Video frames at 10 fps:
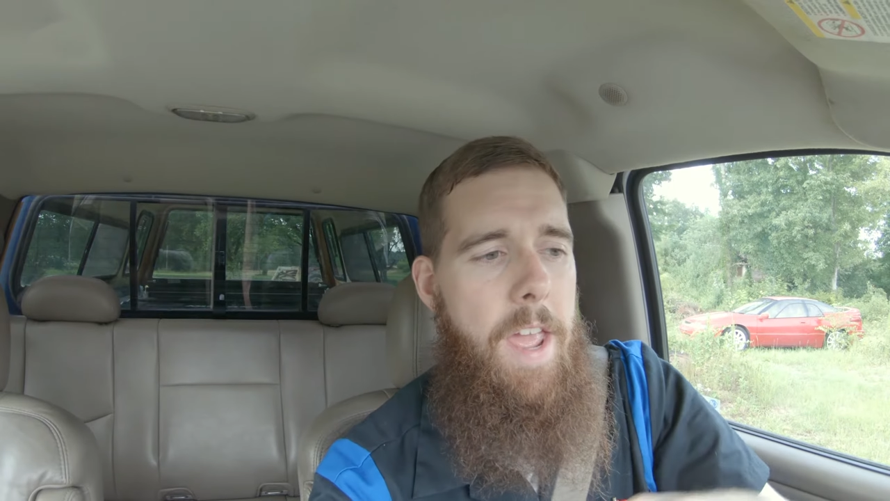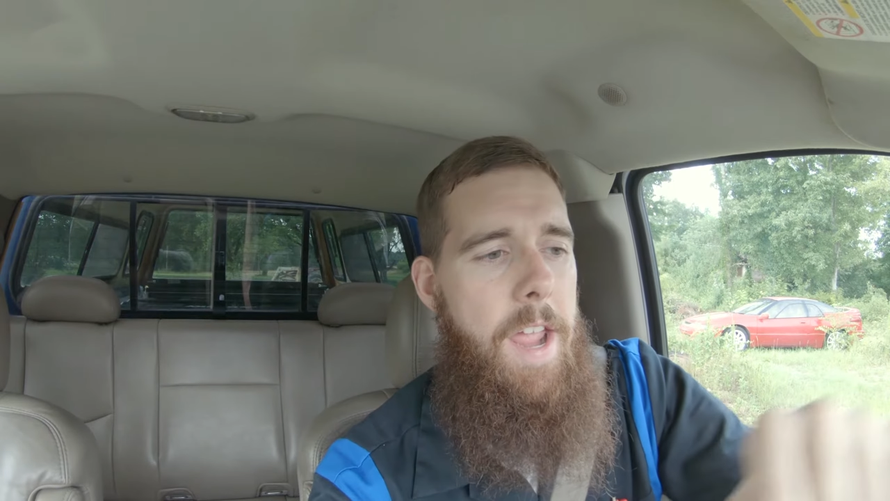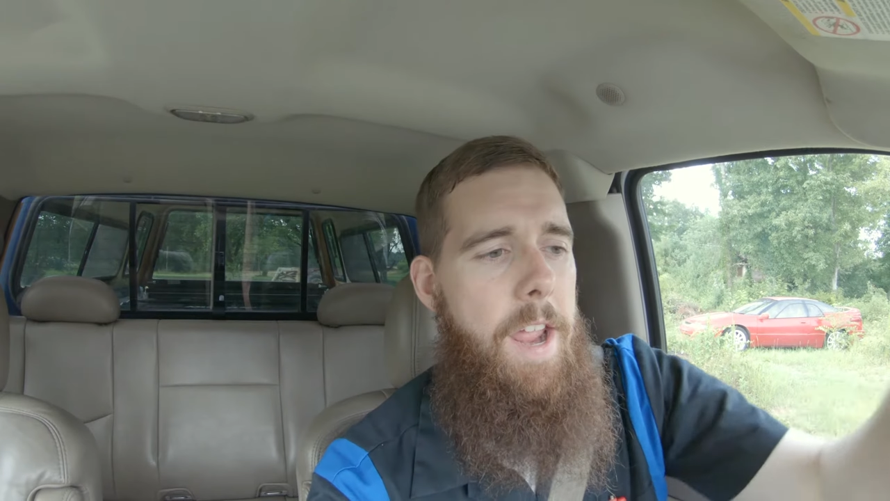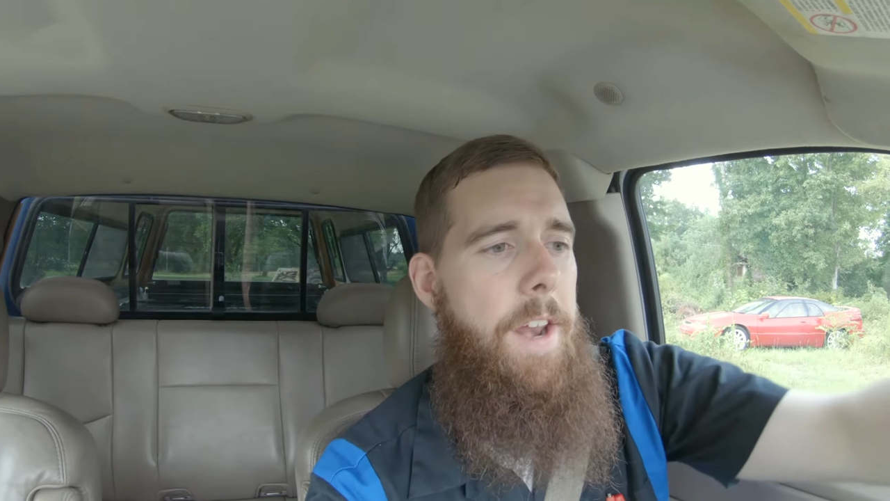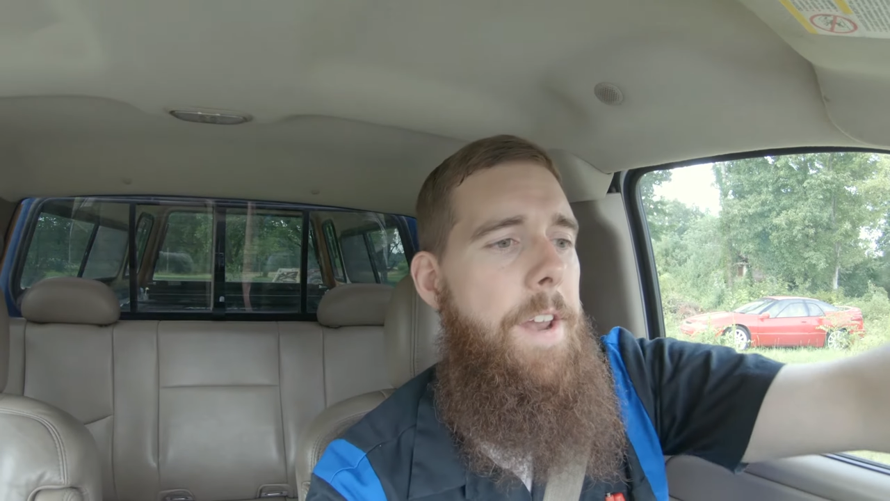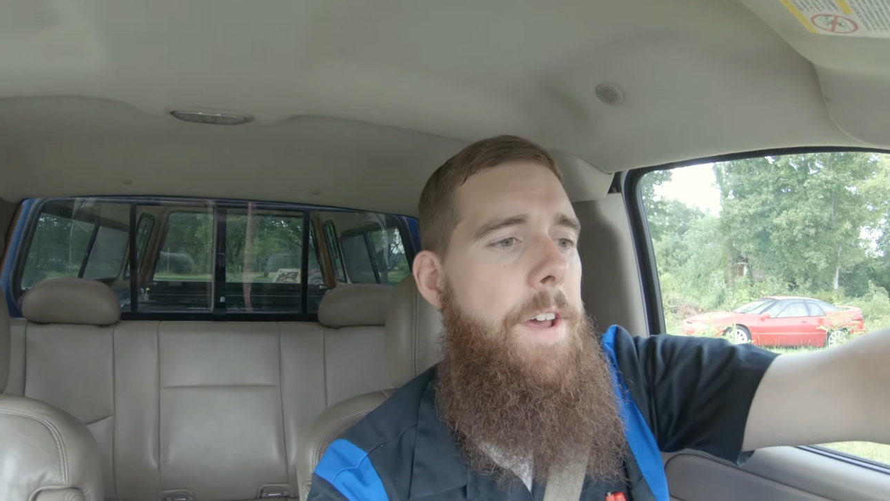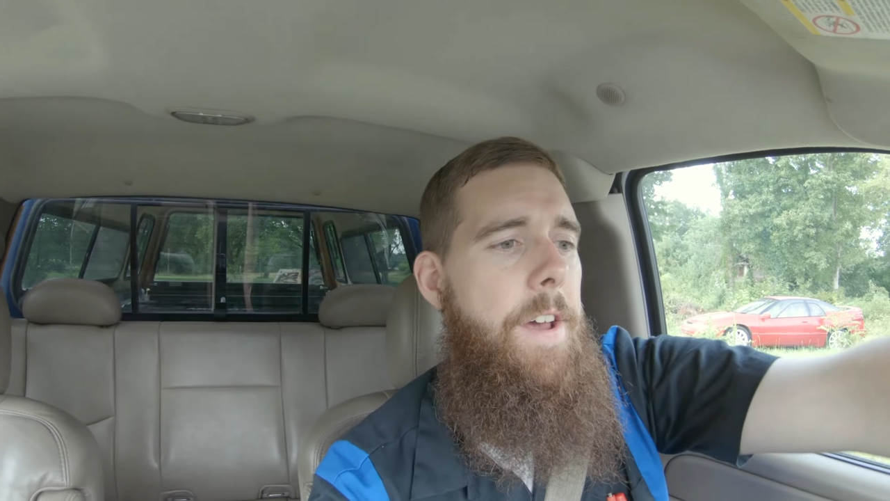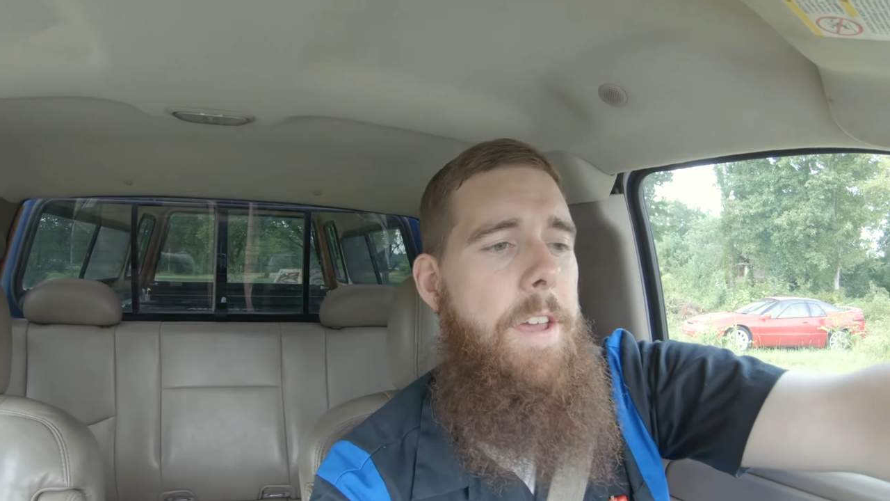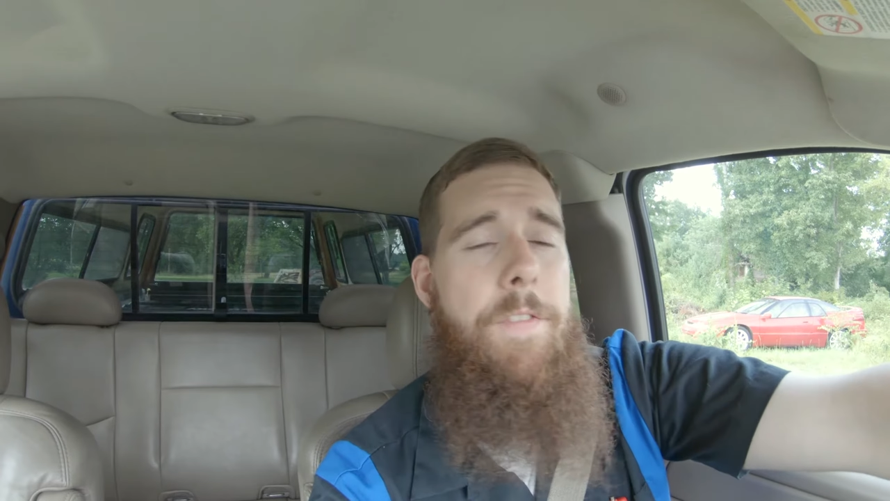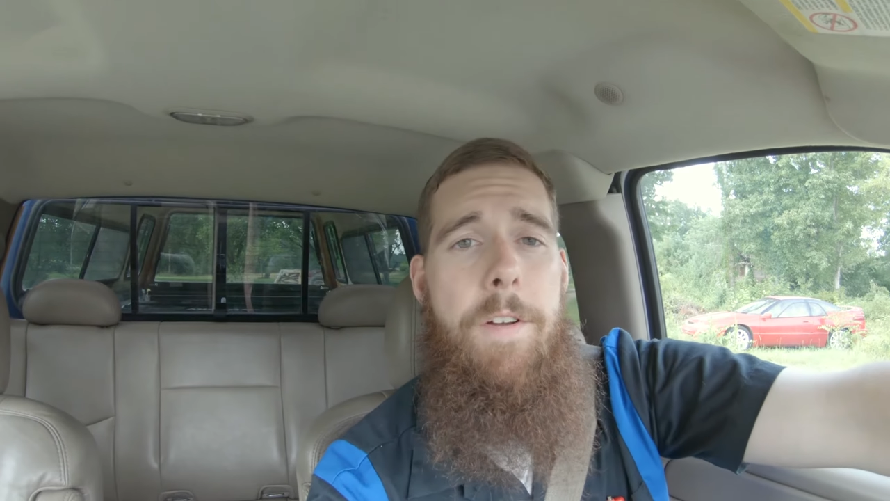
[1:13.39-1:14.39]
and
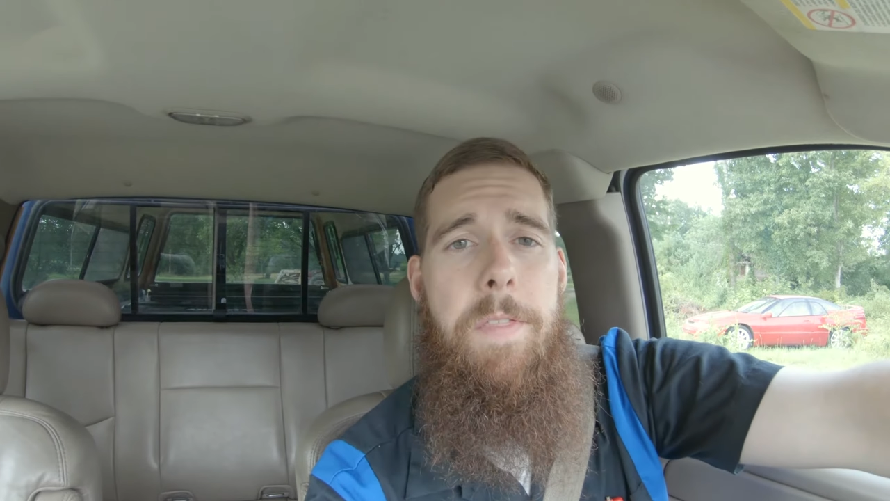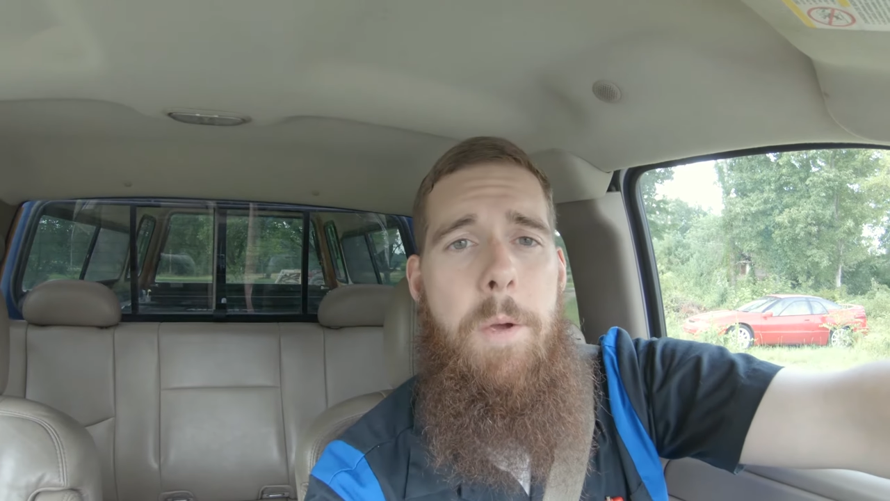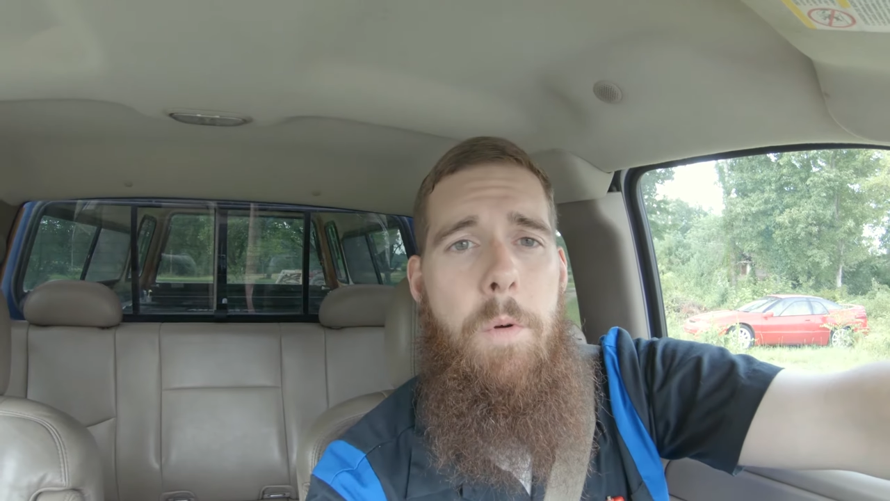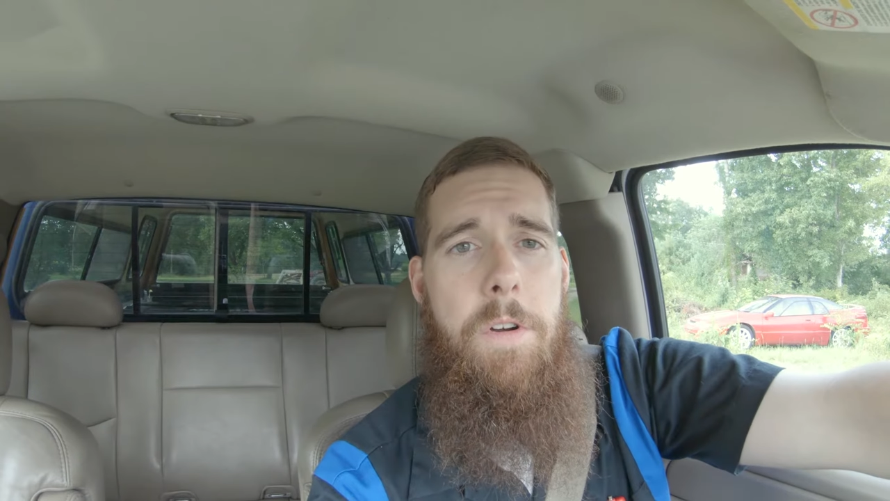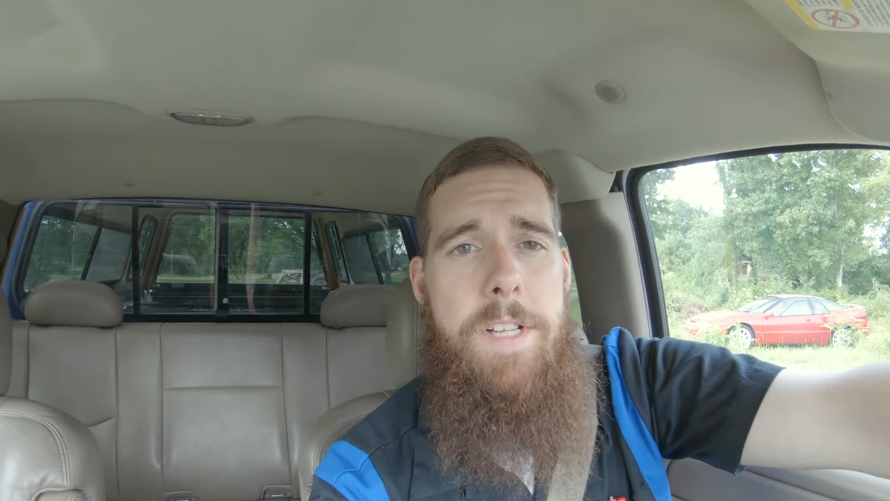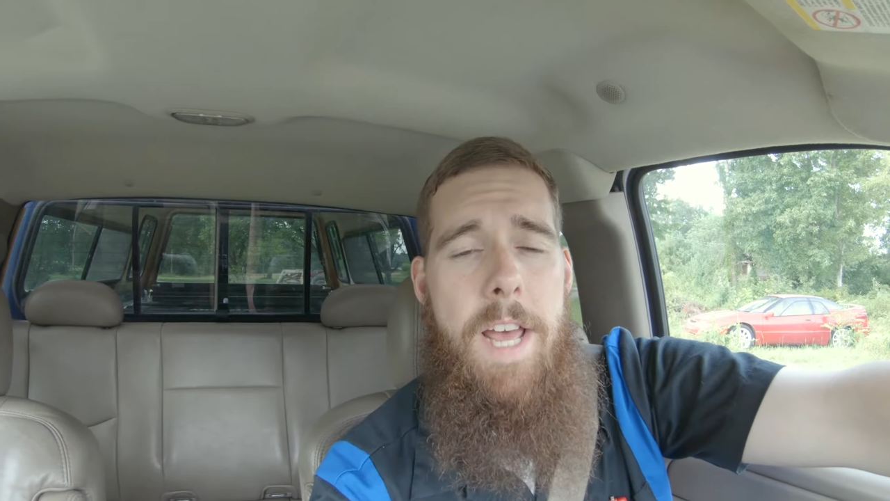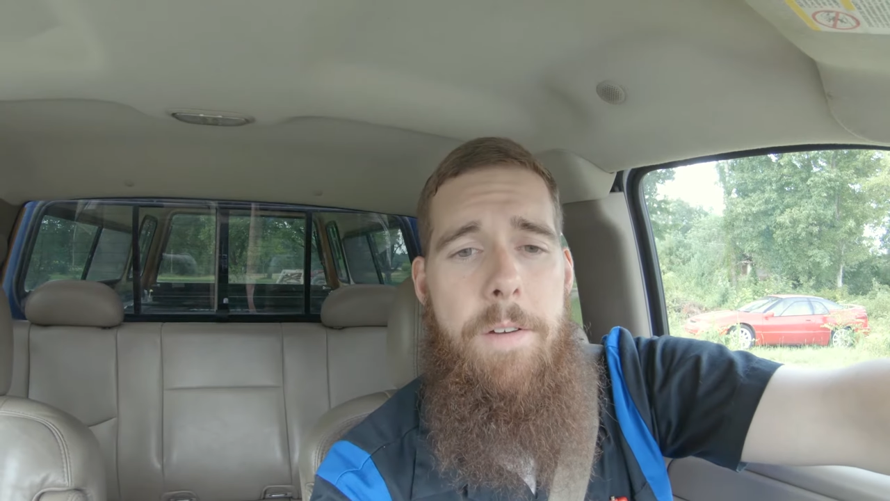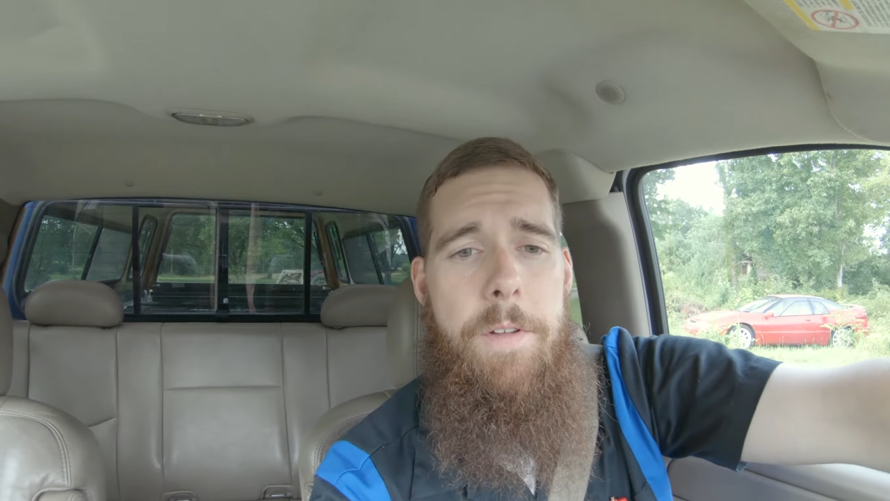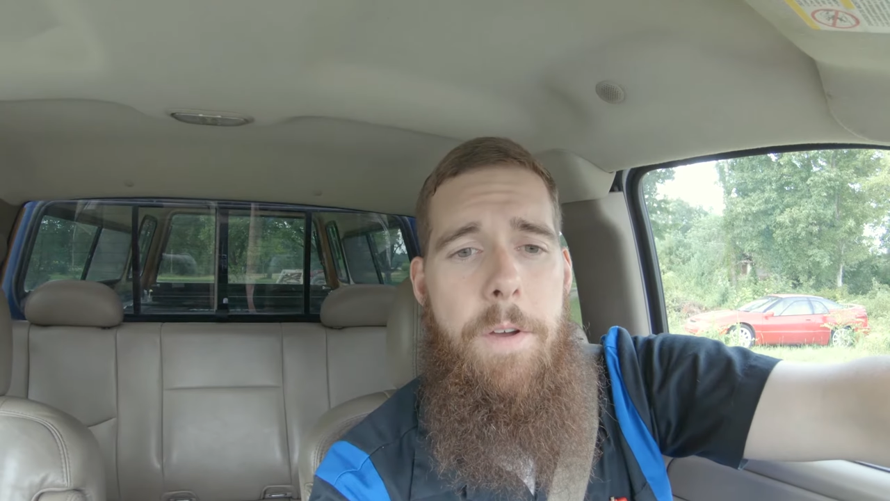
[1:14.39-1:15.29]
if everything works out,